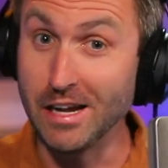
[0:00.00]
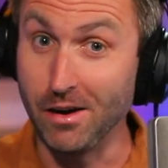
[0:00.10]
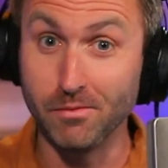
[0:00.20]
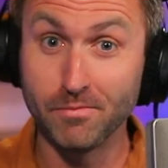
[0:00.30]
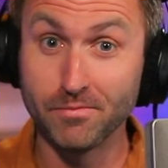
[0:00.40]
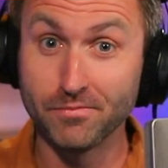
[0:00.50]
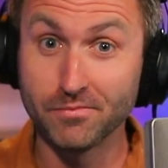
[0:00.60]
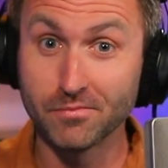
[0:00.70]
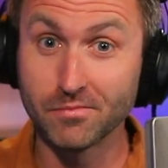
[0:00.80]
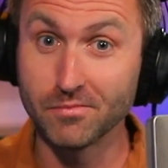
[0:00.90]
Now,
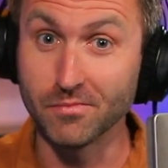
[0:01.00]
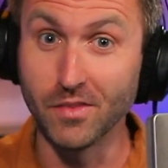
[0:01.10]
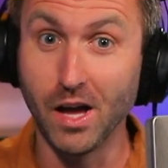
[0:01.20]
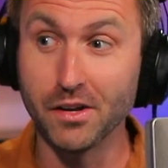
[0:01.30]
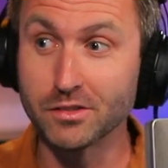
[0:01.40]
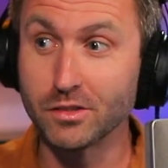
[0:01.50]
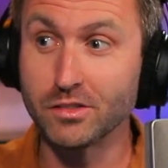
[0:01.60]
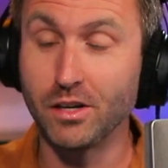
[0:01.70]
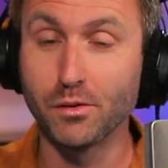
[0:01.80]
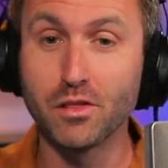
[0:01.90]
not
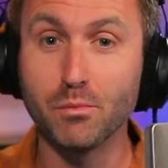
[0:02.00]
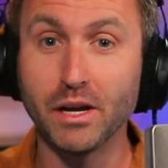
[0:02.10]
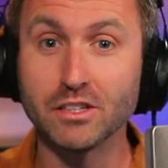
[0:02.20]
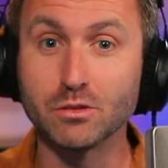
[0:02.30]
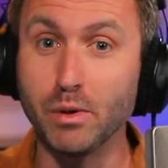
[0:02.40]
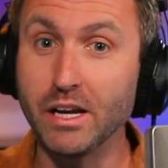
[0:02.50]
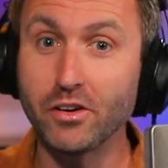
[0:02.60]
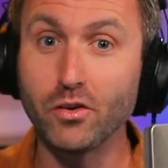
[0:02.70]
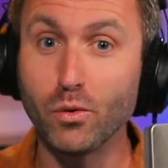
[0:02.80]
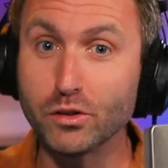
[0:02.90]
necessarily the biggest
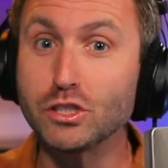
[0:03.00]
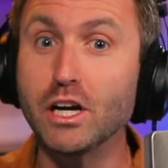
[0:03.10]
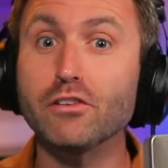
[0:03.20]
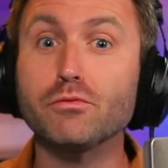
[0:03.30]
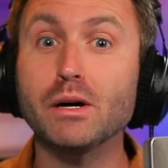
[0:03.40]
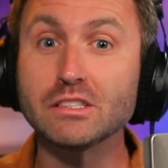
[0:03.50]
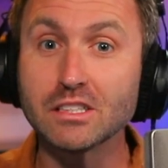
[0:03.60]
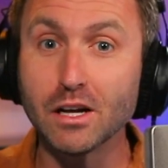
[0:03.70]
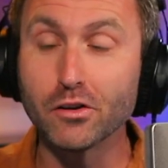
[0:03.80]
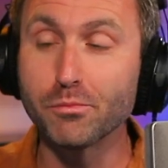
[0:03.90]
baker or chef
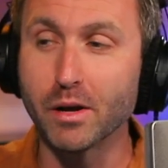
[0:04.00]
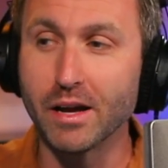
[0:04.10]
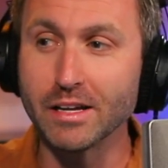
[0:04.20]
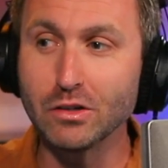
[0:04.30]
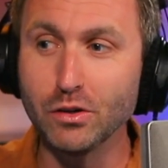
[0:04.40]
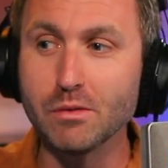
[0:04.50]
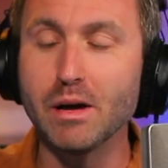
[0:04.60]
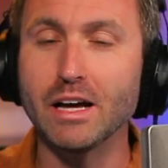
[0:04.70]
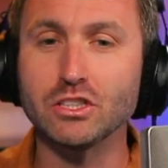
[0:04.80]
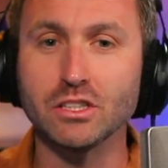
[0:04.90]
myself, but I could
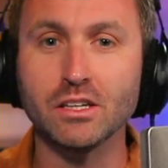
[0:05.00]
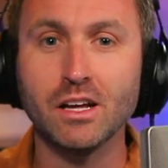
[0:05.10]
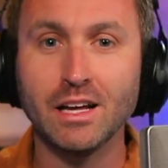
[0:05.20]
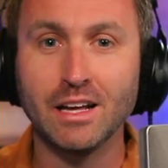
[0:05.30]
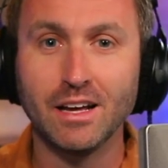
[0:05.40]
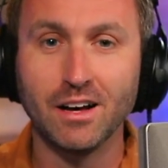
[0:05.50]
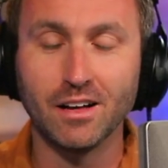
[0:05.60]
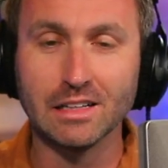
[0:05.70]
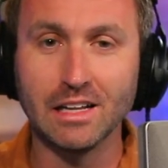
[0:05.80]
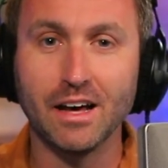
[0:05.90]
imagine
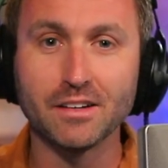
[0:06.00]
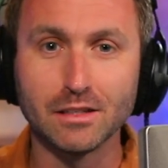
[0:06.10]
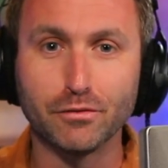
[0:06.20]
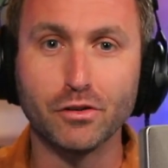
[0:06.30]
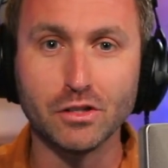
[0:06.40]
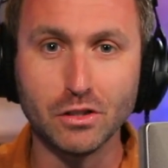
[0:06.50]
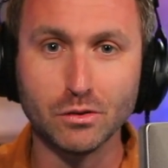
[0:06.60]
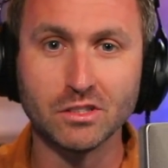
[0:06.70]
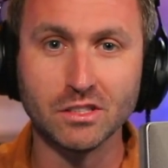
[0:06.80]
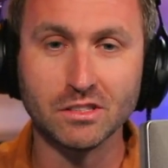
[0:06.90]
a lot of different
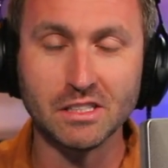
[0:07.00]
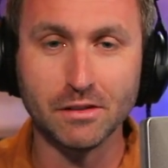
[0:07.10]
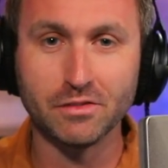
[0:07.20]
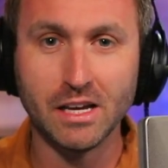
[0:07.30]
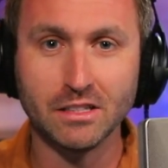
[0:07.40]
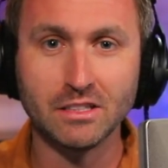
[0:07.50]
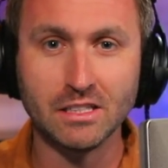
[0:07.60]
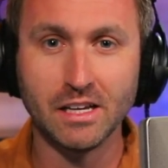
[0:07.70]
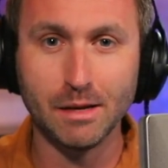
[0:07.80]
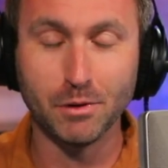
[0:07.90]
uses if
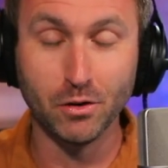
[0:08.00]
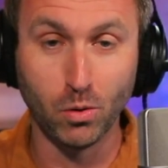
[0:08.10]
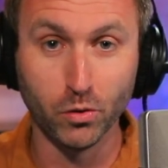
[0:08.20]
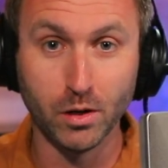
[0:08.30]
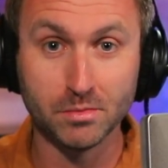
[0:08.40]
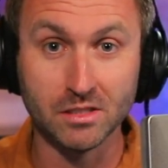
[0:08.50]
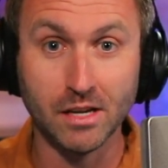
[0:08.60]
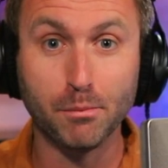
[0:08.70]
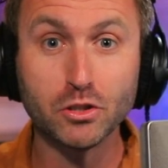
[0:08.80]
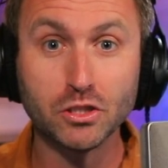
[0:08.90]
Tastee Tape can hold up to
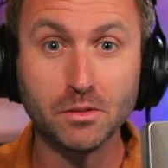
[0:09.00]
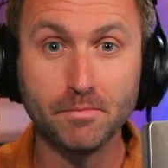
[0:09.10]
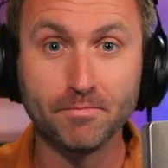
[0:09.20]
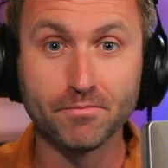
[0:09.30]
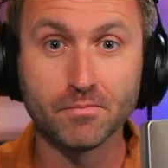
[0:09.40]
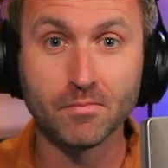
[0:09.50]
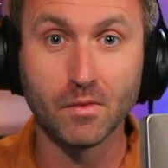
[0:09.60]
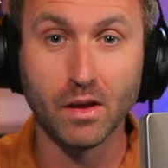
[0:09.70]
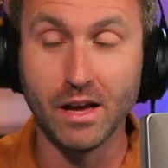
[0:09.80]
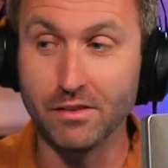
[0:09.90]
temperature
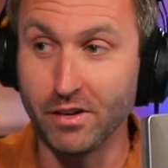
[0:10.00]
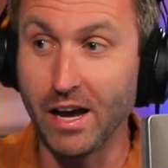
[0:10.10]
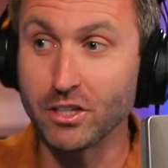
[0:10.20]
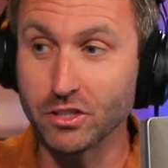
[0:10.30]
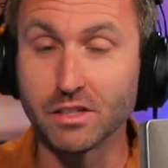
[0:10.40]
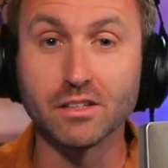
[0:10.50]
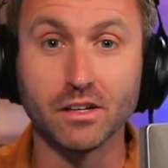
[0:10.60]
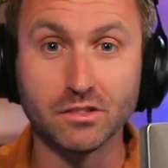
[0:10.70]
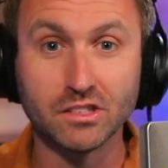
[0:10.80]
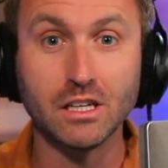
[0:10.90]
and if it actually
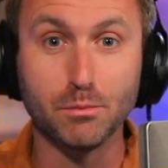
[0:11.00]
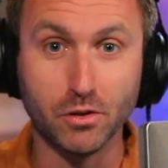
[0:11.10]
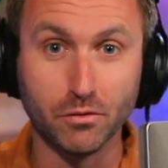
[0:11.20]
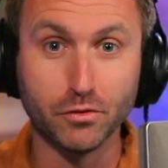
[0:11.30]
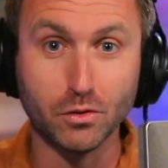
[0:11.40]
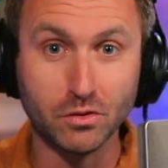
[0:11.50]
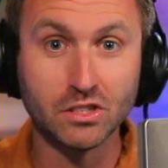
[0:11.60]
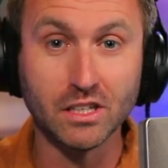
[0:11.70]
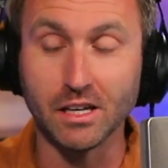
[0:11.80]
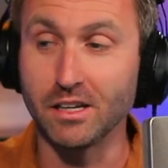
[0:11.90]
does keep your food
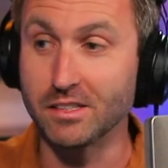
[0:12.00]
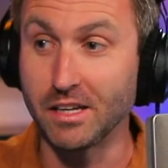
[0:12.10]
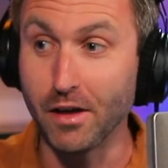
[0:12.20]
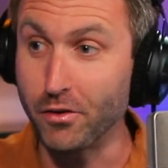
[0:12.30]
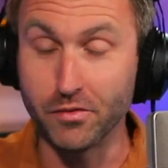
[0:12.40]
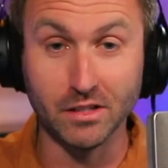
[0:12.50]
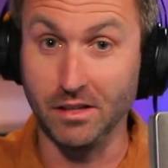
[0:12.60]
sticking together.